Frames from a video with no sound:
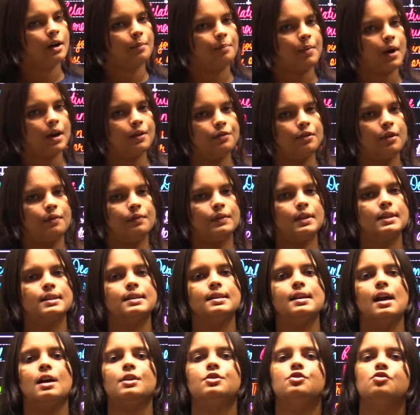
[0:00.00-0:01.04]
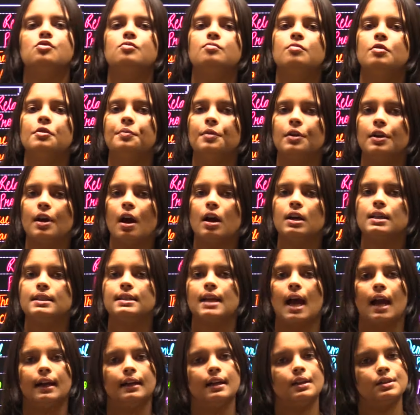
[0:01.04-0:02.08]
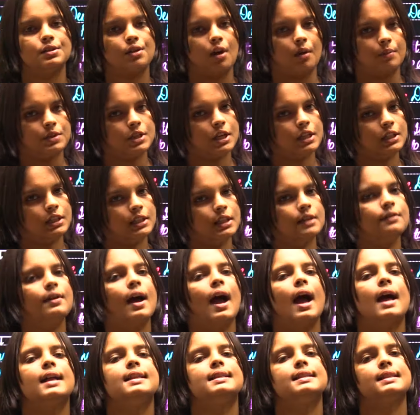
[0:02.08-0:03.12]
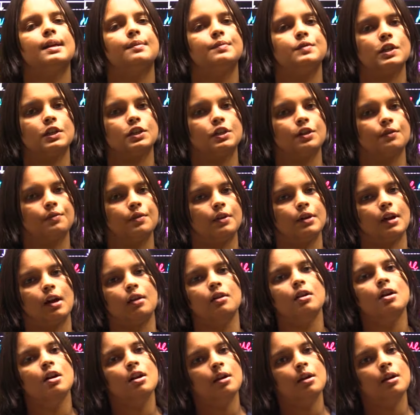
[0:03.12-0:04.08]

Apart from this, there are 2 more pronouns, that is objective and subjective pronoun.